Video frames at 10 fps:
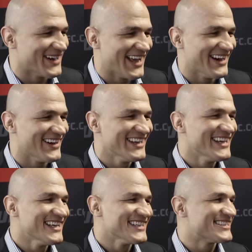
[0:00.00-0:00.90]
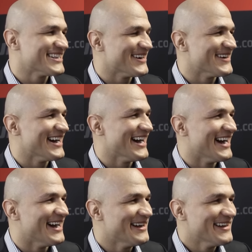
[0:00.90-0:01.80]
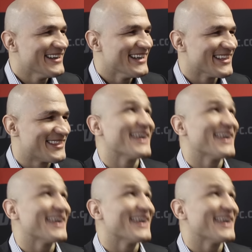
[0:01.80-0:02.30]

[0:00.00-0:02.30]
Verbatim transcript: well. So uh,